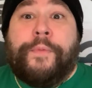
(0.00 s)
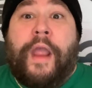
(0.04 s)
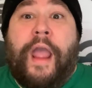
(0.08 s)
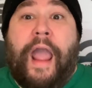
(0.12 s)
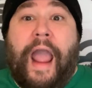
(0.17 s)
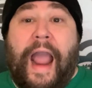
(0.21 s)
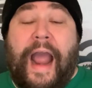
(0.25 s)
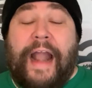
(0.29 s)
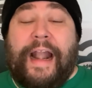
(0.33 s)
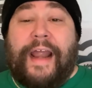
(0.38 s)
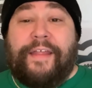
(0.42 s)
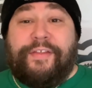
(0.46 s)

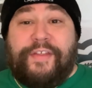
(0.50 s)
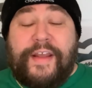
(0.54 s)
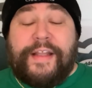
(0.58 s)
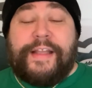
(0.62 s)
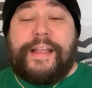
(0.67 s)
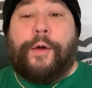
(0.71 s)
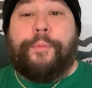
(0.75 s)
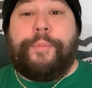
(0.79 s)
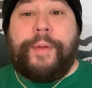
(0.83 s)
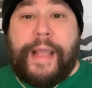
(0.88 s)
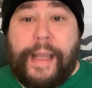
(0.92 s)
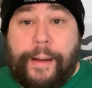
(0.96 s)
And I think they'll
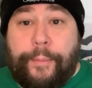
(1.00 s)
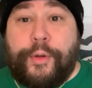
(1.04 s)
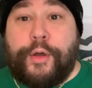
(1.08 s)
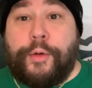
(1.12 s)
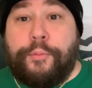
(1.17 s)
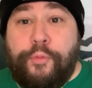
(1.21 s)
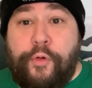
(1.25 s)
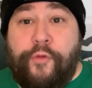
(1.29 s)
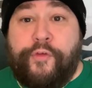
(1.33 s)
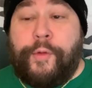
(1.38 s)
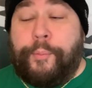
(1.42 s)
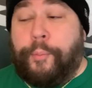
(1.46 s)
be able to
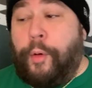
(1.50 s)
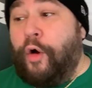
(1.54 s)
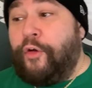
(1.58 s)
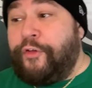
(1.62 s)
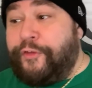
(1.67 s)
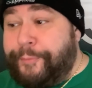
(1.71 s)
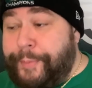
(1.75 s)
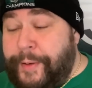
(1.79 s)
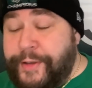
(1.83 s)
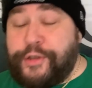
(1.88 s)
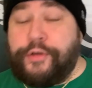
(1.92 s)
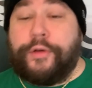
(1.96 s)
move the ball,
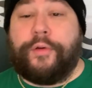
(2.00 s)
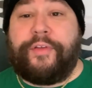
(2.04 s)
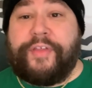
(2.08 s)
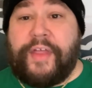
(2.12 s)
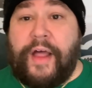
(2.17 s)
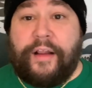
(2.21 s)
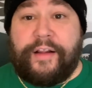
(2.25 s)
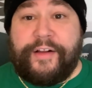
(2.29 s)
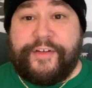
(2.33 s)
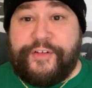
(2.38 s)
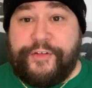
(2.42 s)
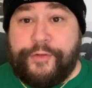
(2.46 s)
especially with
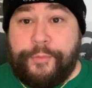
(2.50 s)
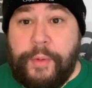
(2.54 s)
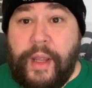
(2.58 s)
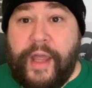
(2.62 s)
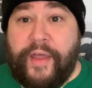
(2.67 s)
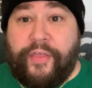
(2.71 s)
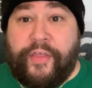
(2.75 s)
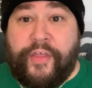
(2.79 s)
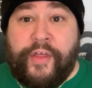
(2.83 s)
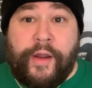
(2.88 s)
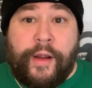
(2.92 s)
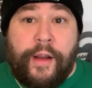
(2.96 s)
Alex
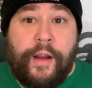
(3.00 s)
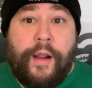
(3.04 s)
Smith.